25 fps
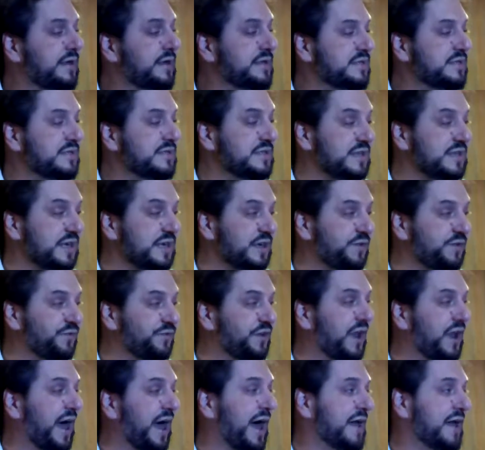D
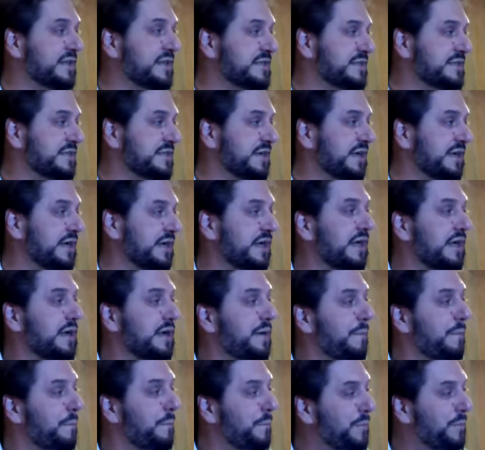flat, C,
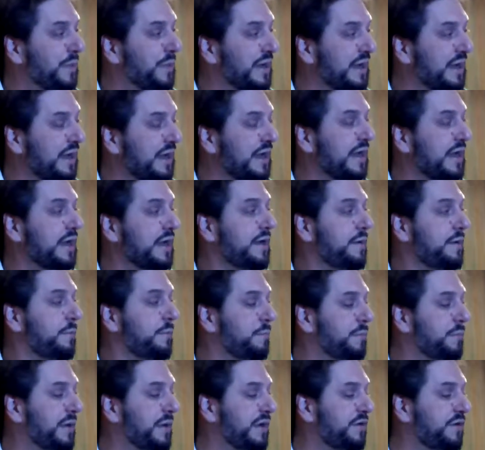
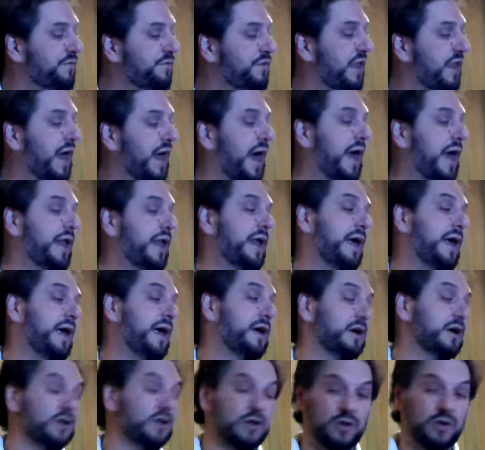B flat,
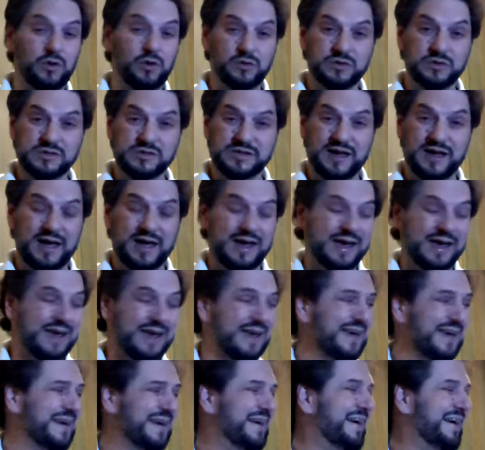closed
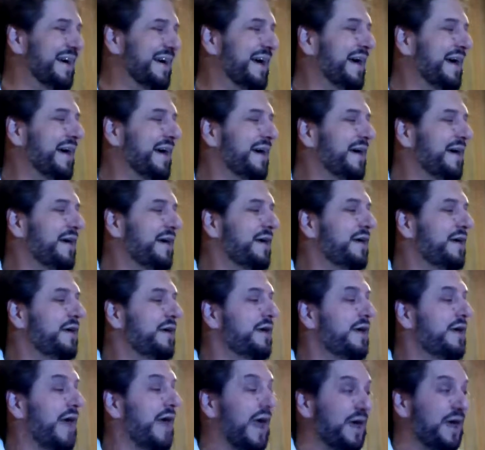A
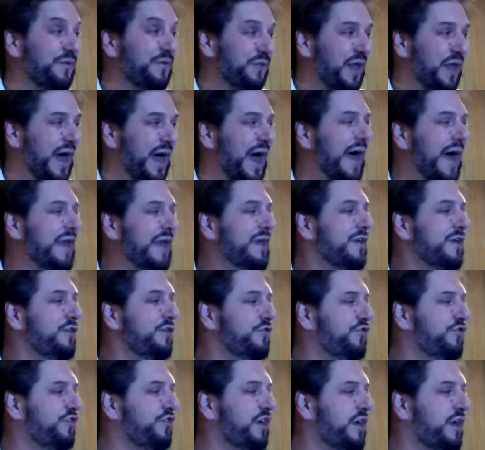flat,
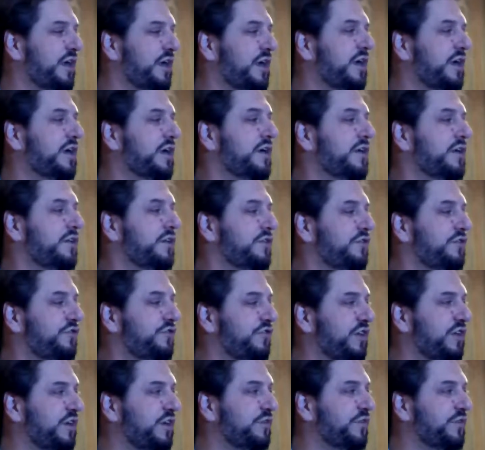G,
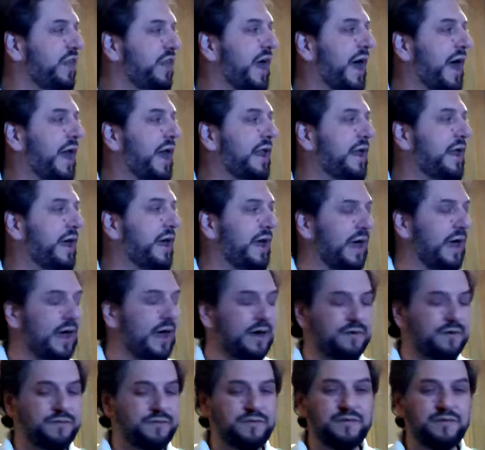G flat,
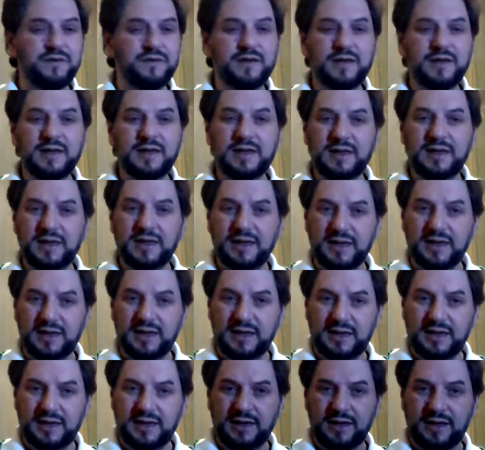F,
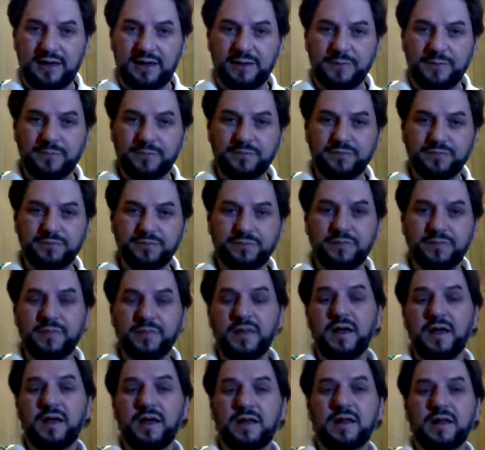E.
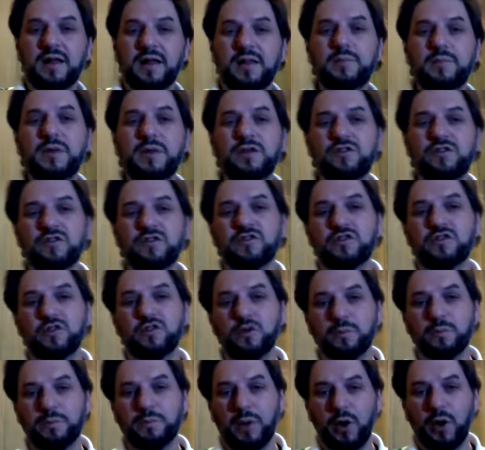Now let me just
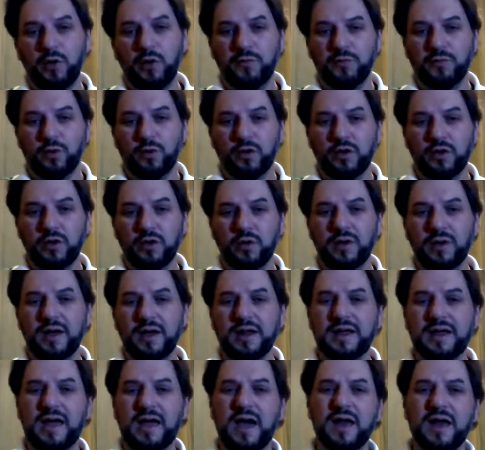do both for you in
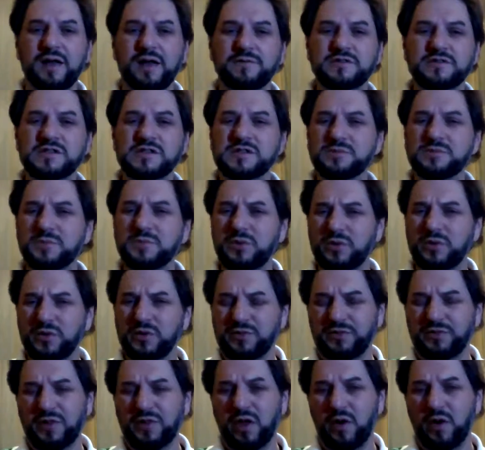a kind of smooth
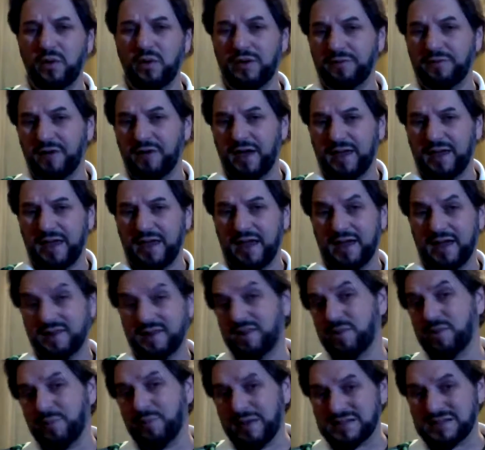flow if I can, to
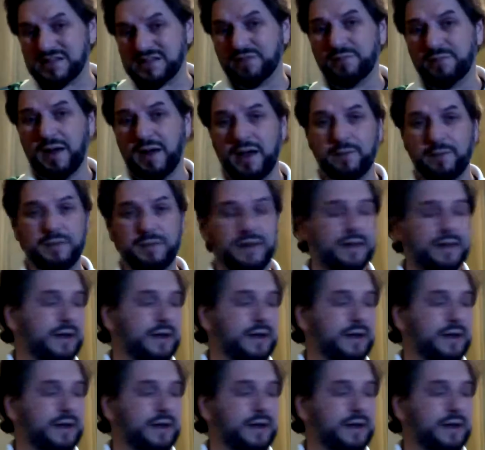the best of my ability.